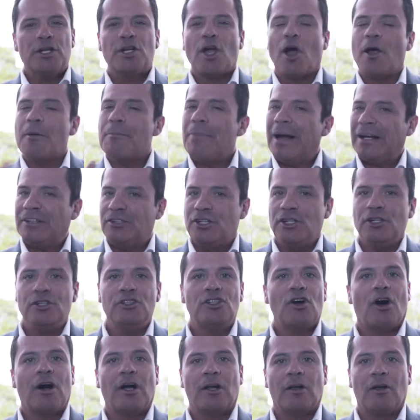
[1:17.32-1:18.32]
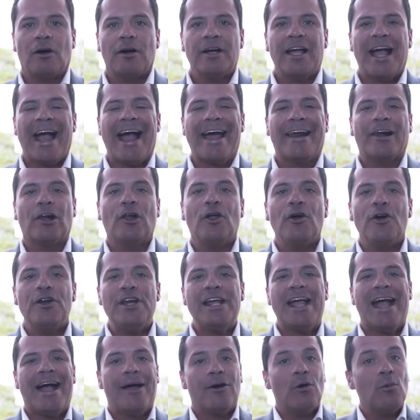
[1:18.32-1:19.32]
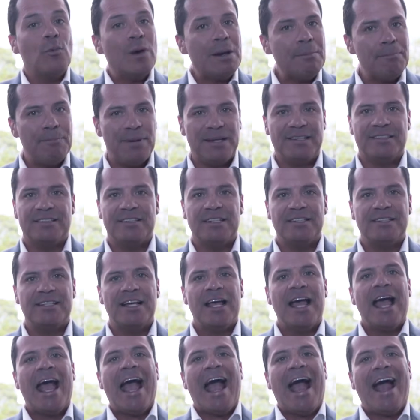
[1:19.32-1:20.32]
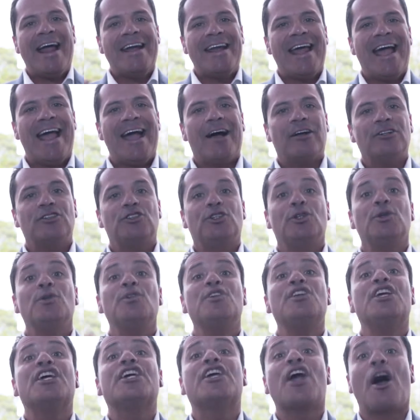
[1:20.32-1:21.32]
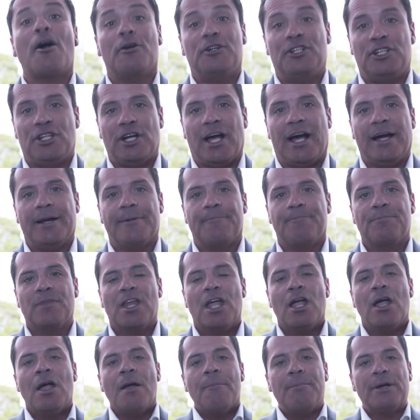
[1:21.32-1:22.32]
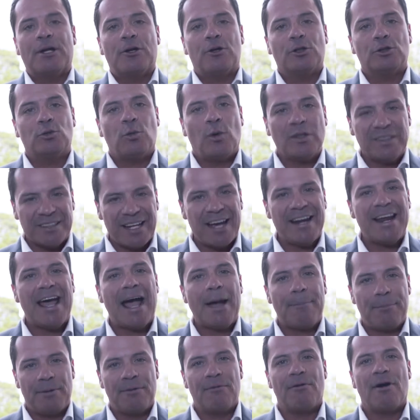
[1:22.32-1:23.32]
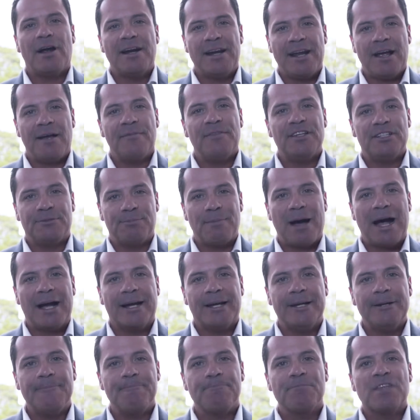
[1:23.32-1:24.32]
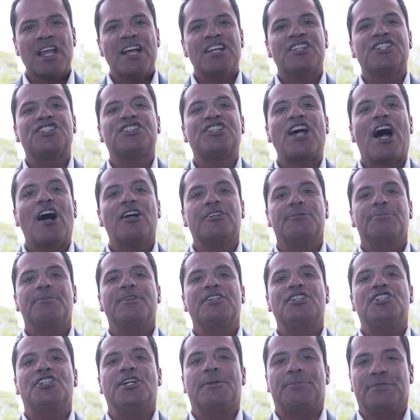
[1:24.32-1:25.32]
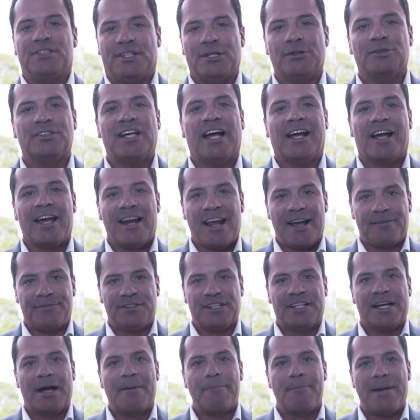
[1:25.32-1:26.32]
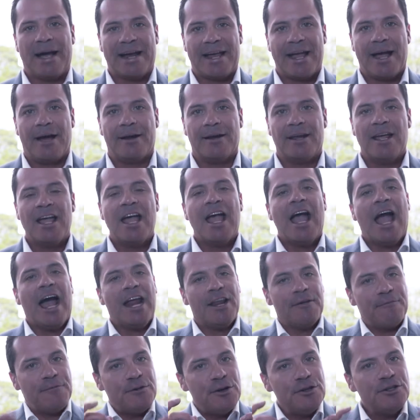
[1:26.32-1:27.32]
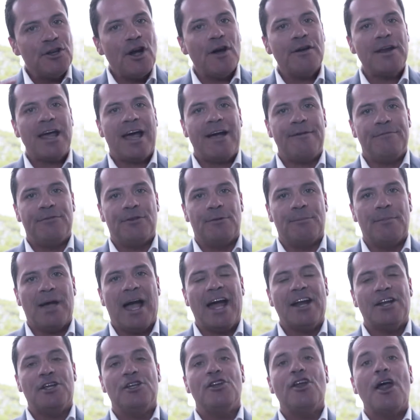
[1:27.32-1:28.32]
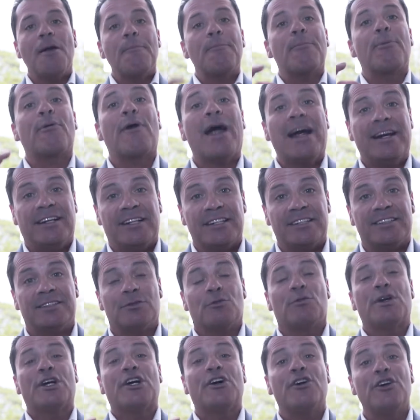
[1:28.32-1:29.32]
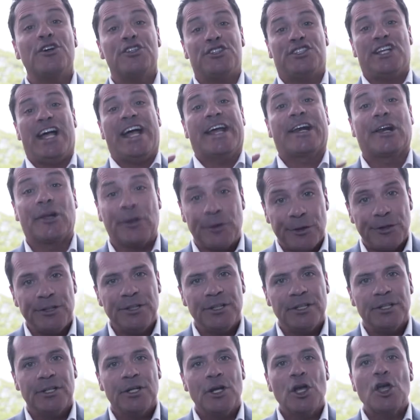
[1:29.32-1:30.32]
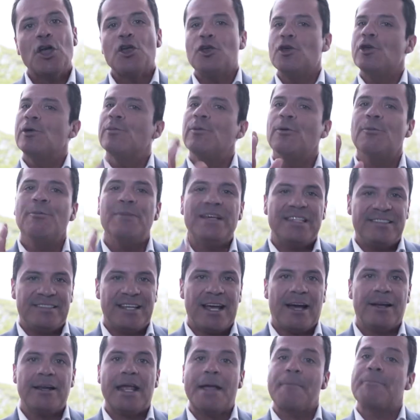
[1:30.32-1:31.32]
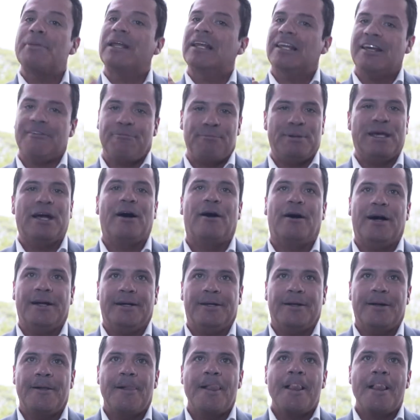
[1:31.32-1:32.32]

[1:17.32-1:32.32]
going back to your dialogue and learning how to win business and how to negotiate because what's going to happen right now in this market, salesmanship skills are going to have to come back out. And if you don't have them and you don't practice, rehearse, and learn, you will miss out and be left behind.